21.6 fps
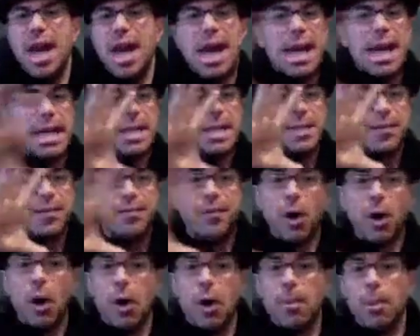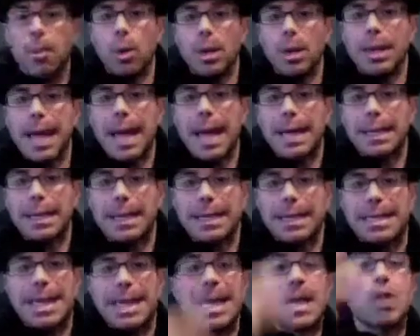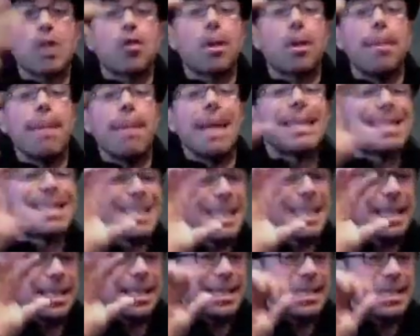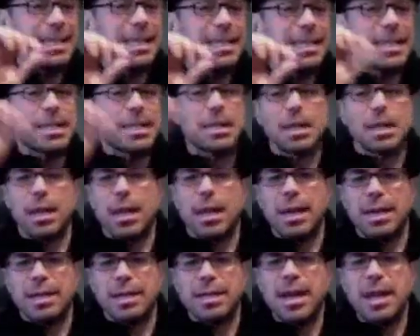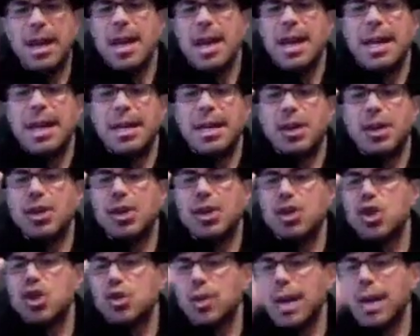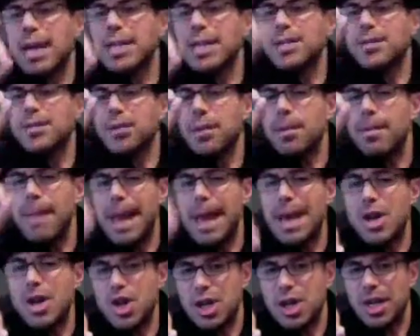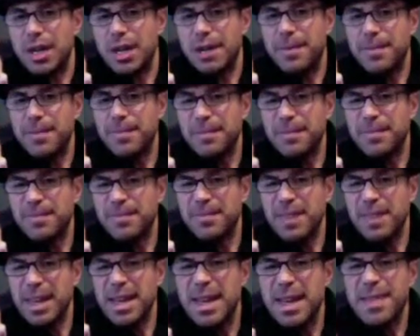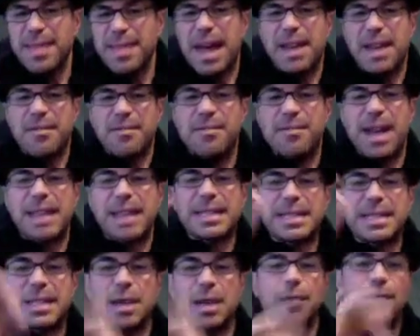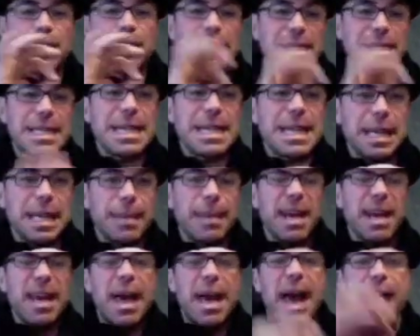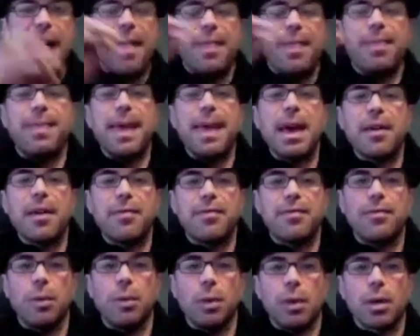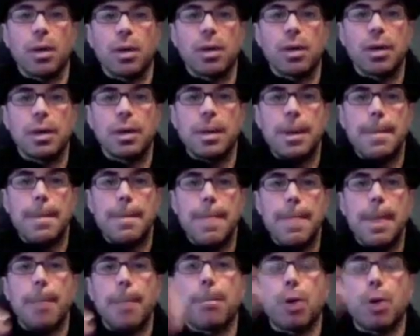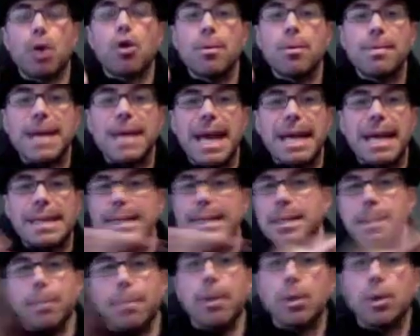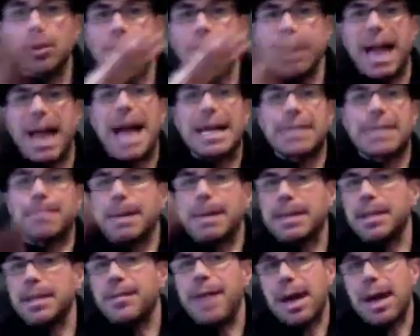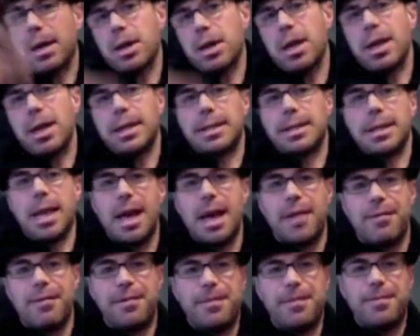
is far more likely to incrementally assist his clients in the transformation that affects self-esteem and therefore permeates into multiple aspects of that client's life.